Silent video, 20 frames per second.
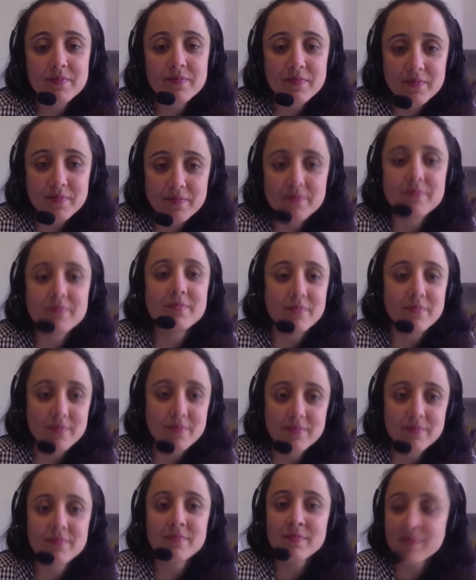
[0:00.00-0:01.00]
Mm-hmm.
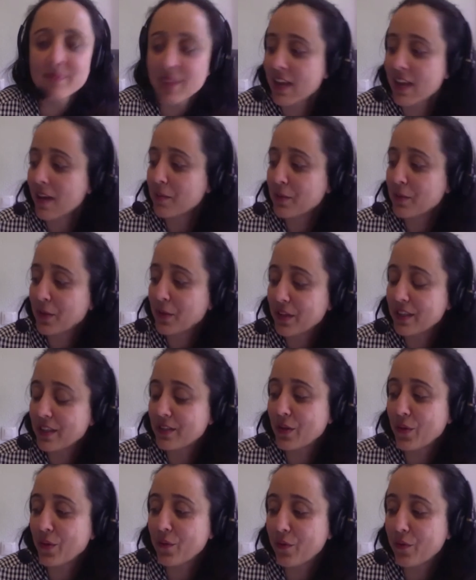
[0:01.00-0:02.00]

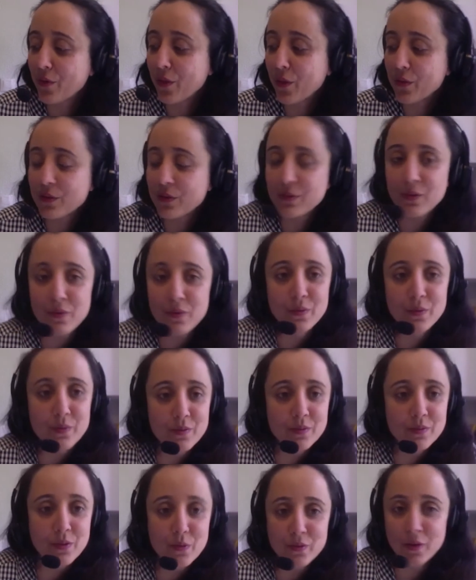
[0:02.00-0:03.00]
So for those who
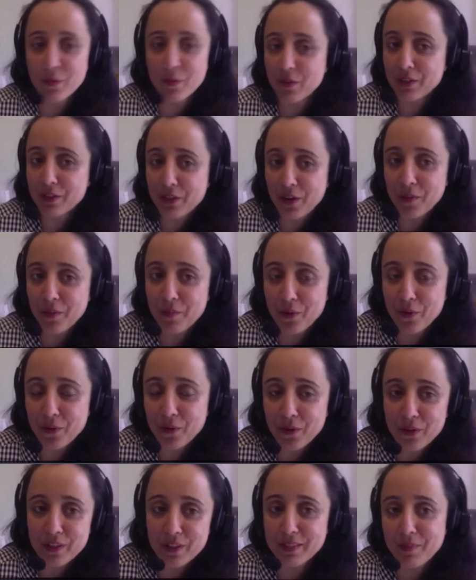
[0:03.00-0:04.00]
don't know what
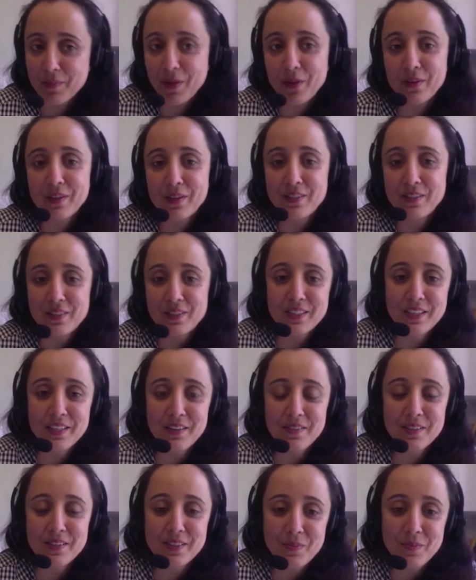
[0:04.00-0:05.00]
ChartMogul is about, could you just give
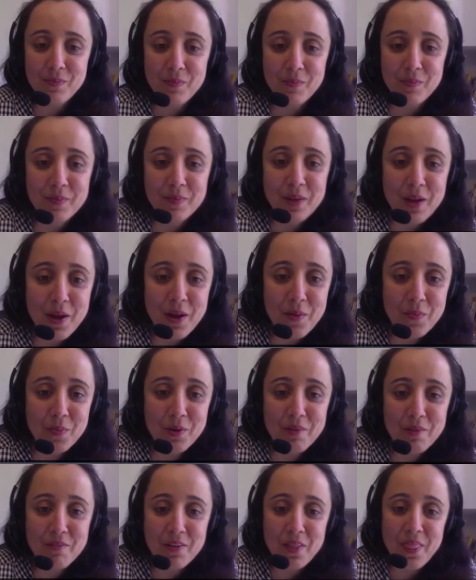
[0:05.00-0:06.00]
us a
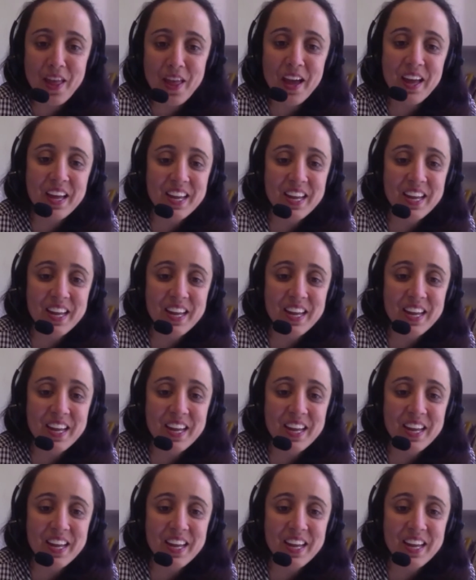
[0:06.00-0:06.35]
brief on that?